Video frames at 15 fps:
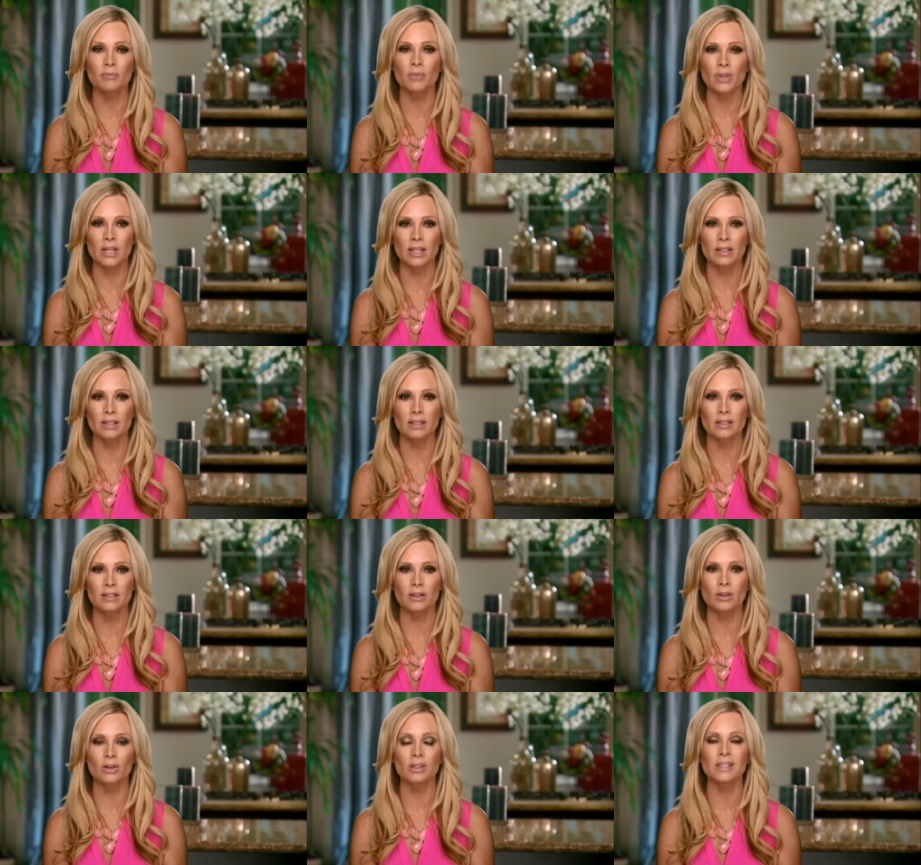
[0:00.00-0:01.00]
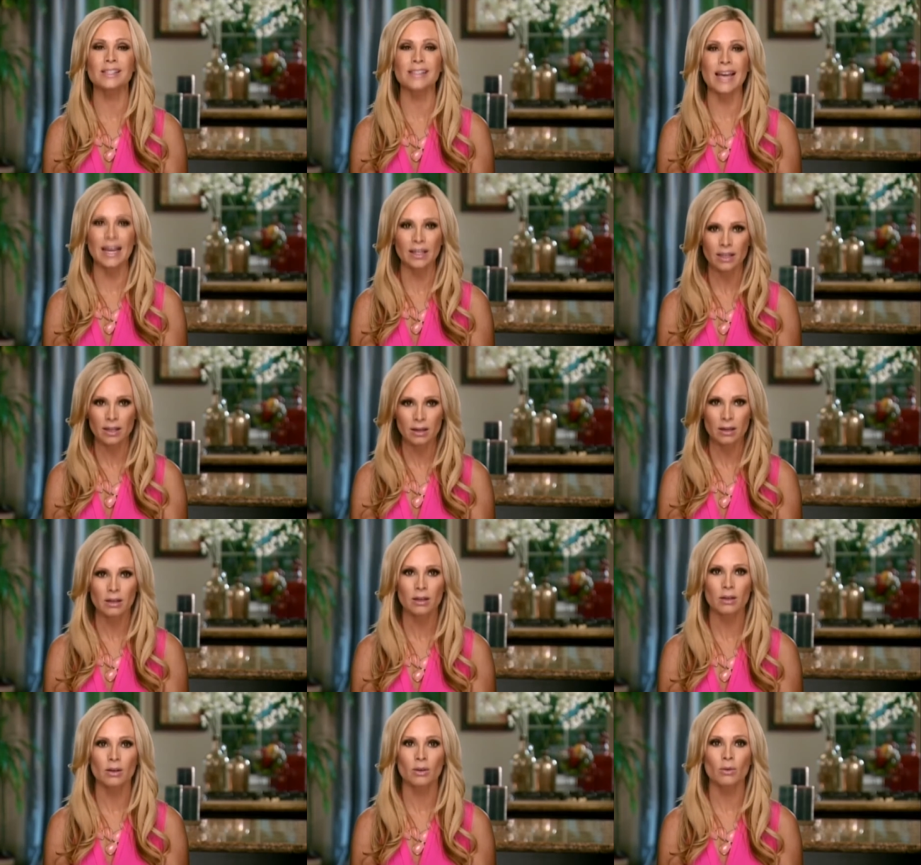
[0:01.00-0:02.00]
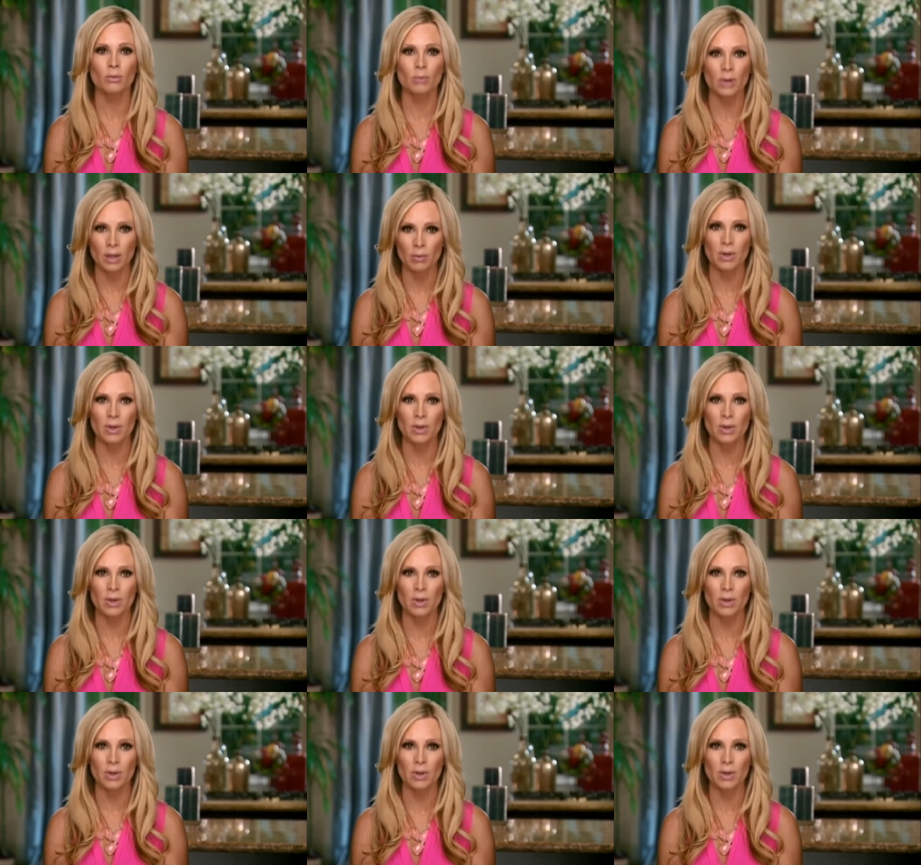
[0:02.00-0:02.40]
brings are exactly what I